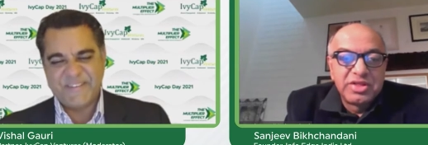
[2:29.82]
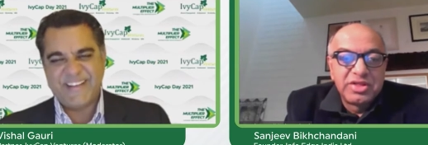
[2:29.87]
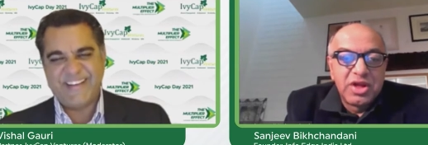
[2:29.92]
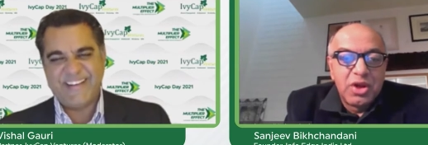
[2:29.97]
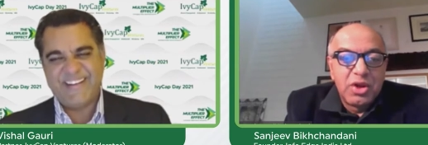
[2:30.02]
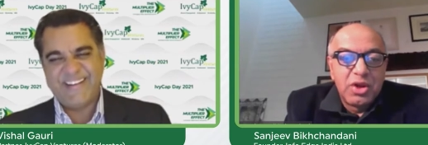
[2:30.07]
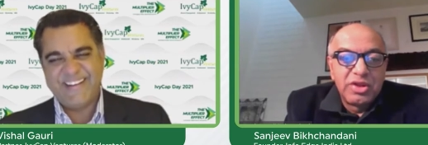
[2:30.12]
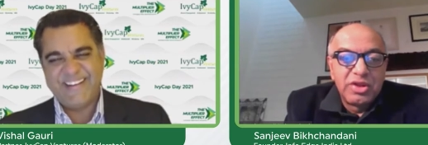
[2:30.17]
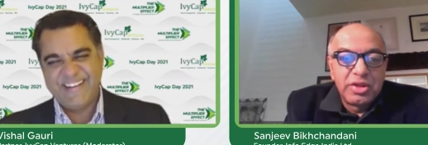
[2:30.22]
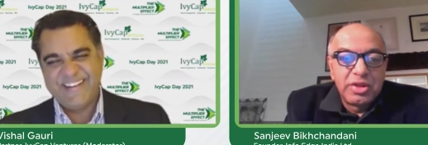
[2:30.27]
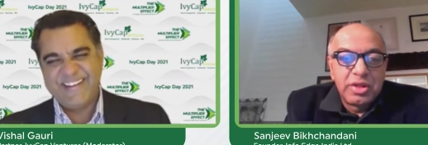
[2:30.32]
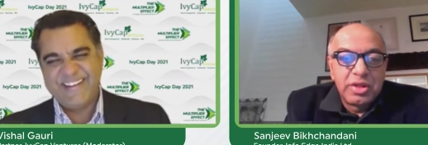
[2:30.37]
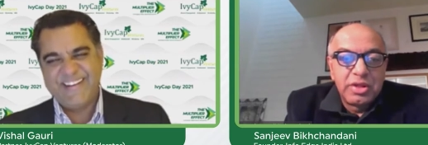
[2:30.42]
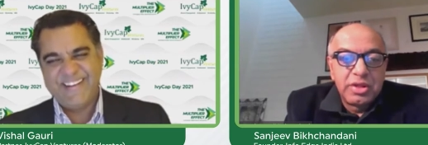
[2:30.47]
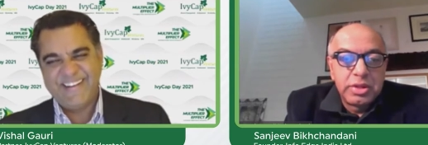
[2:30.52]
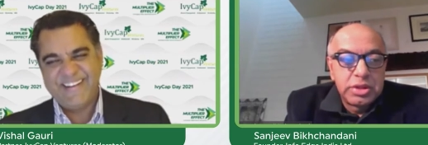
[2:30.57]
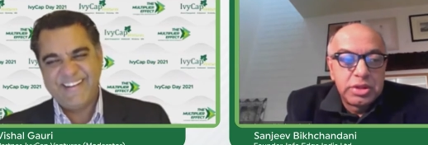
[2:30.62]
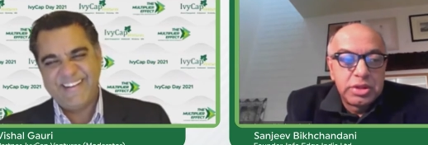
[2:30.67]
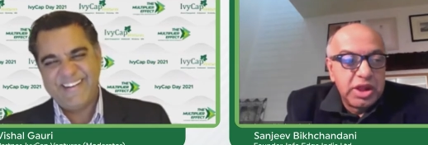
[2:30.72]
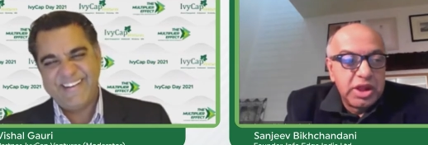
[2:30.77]
Speaker 1: these are all
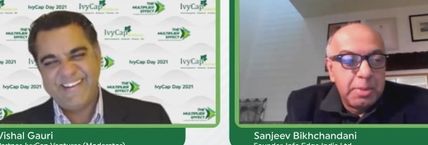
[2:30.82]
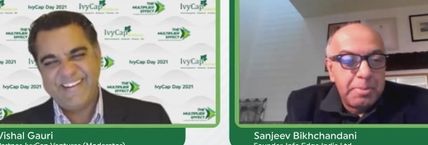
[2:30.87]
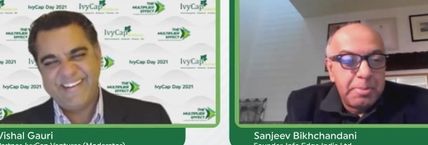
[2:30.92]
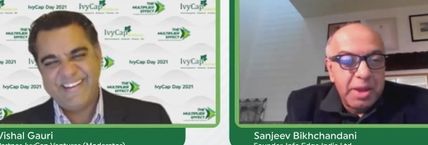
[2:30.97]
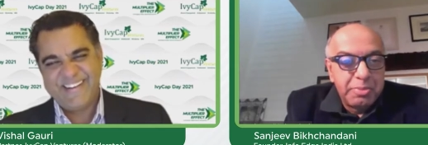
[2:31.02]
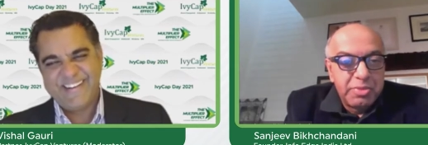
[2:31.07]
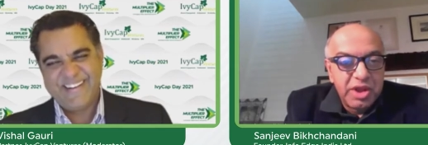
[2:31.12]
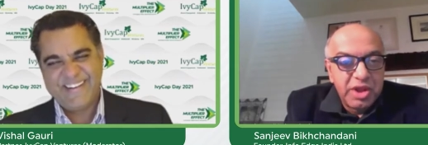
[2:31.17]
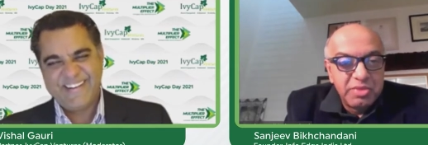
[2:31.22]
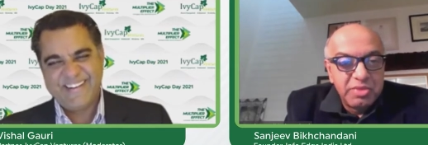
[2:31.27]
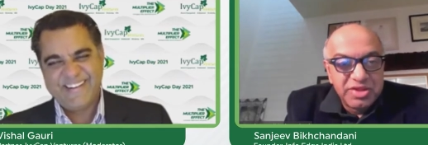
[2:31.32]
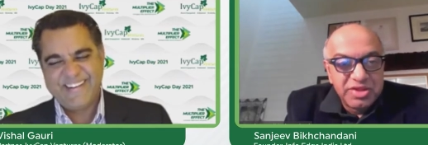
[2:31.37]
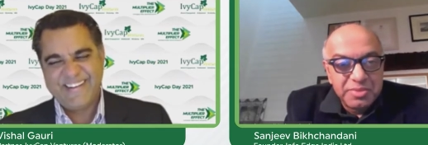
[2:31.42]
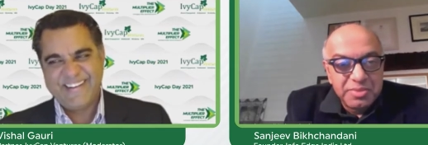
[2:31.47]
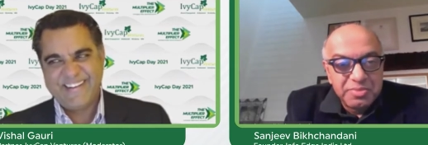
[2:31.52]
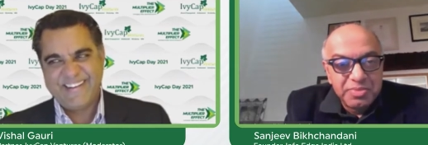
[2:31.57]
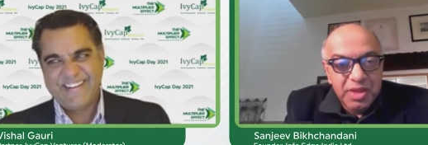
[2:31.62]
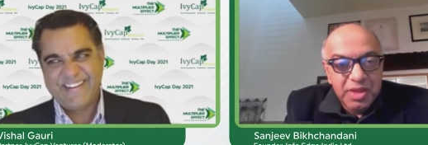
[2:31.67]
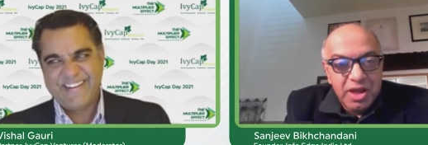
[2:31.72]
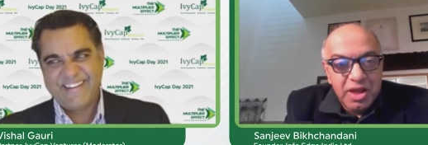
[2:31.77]
silly pipe dreams,
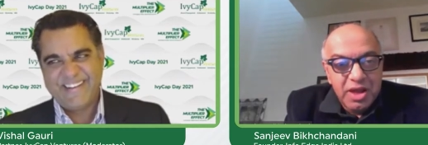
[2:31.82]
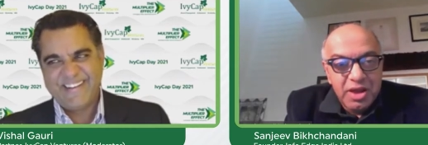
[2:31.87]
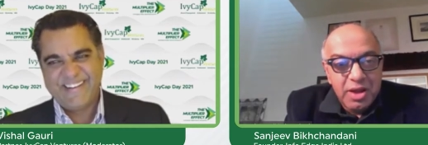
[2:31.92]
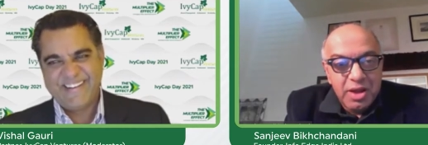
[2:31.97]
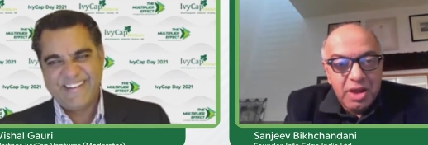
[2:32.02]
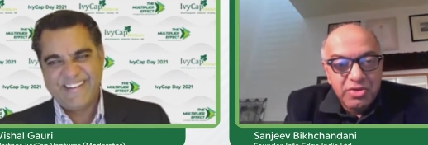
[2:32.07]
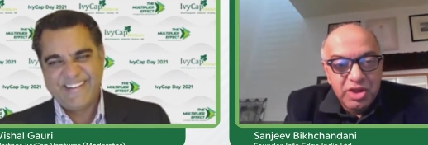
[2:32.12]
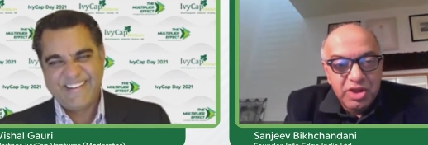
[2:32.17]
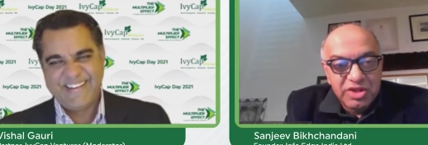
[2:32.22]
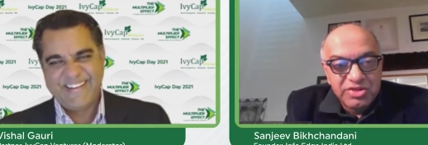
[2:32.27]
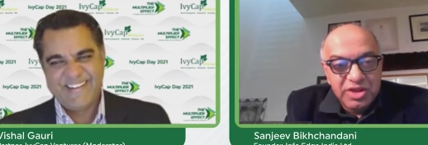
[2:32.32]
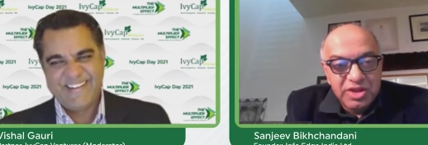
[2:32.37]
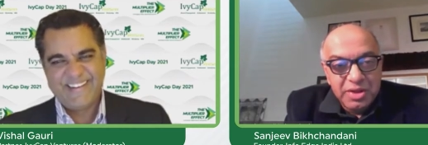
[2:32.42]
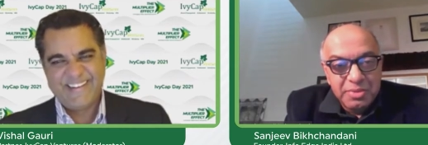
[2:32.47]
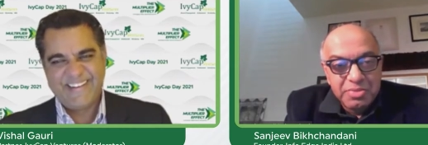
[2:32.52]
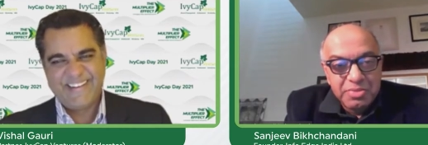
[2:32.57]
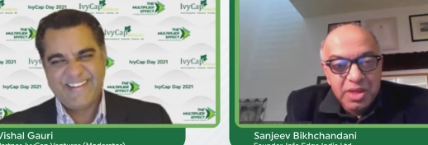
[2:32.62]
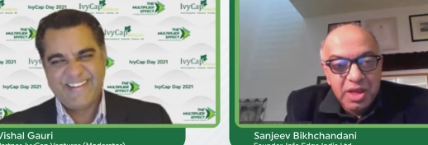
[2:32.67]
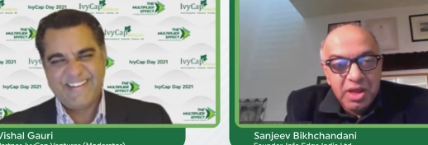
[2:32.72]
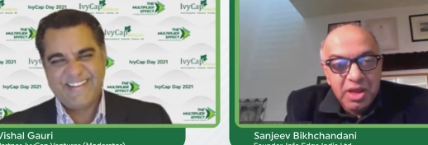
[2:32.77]
uh, unrealistic.
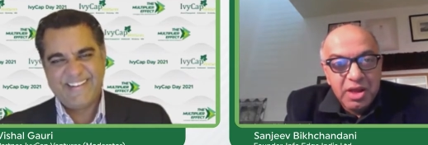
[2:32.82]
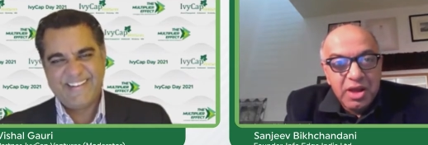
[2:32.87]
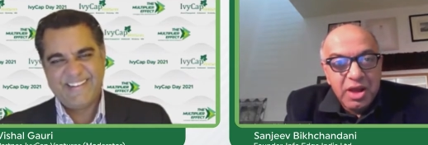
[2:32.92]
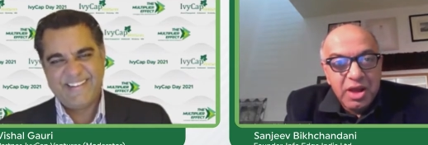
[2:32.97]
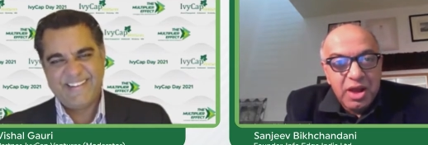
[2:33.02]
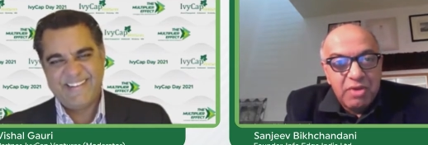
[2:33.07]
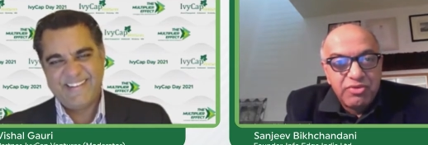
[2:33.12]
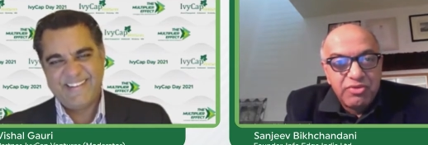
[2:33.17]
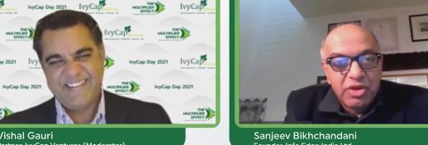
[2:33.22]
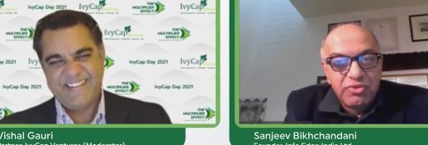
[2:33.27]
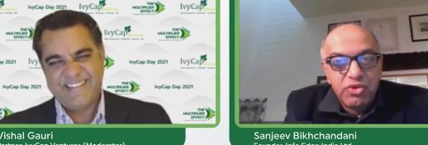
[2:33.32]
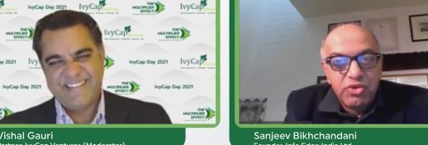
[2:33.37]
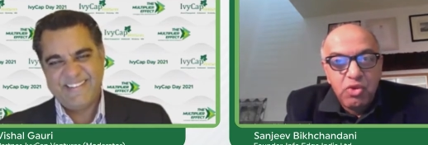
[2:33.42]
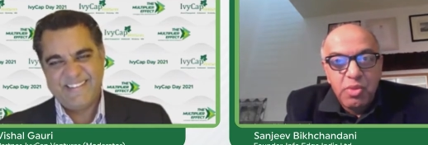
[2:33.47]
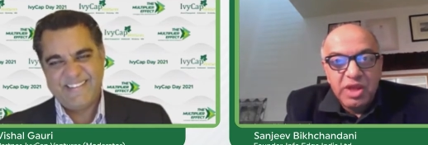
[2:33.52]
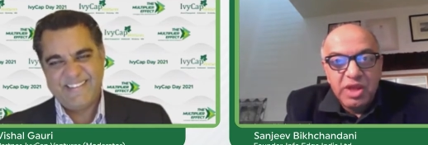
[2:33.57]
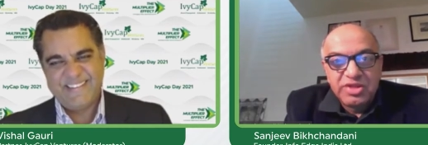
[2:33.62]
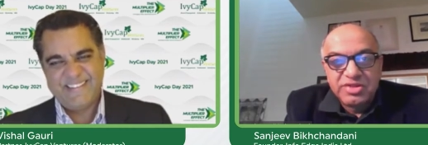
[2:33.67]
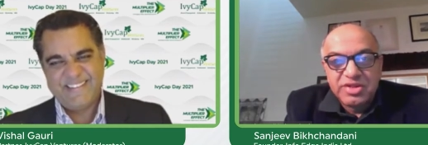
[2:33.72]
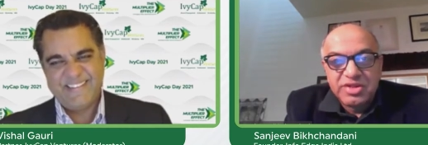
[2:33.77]
After a few
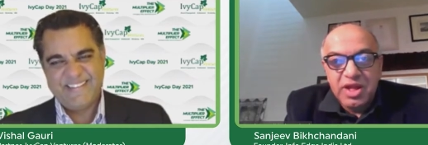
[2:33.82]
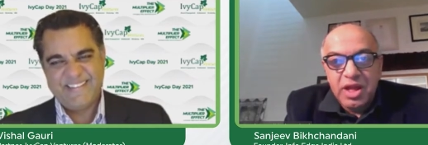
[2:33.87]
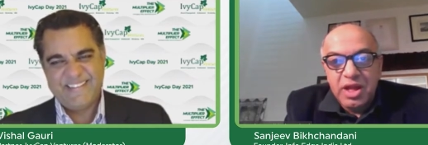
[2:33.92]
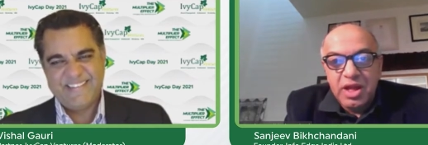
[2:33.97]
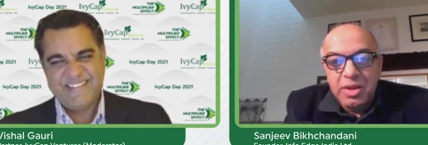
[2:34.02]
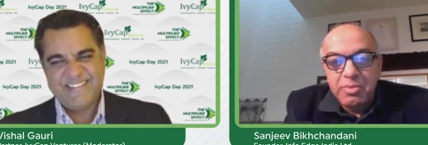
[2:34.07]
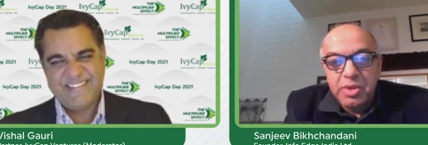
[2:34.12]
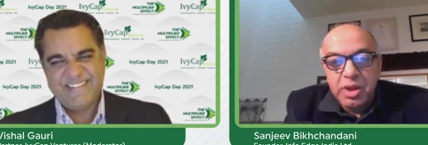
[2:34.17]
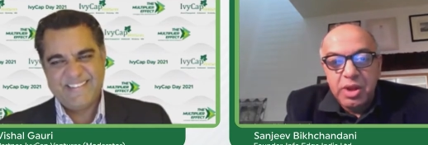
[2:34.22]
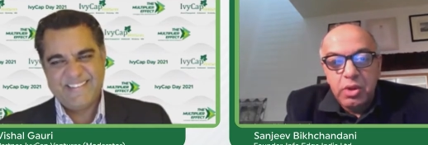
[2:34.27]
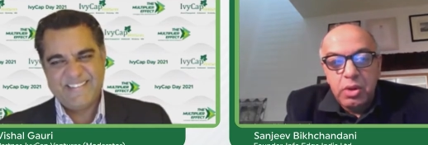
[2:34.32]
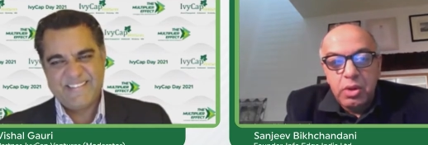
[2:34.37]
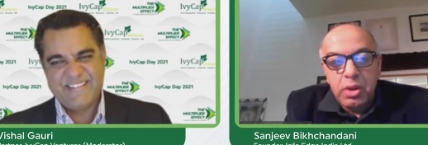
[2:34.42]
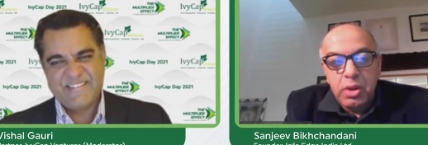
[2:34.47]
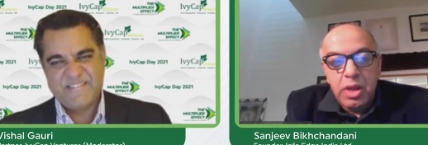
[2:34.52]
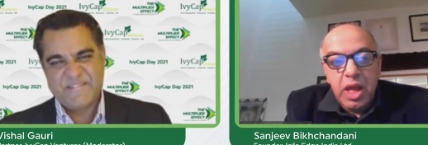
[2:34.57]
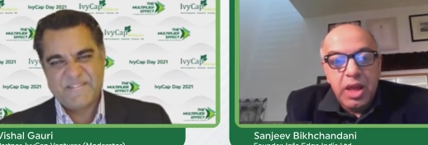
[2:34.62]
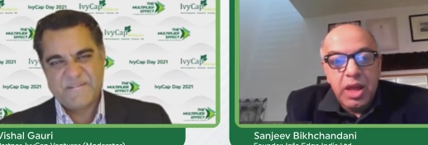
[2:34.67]
months, uh, you know,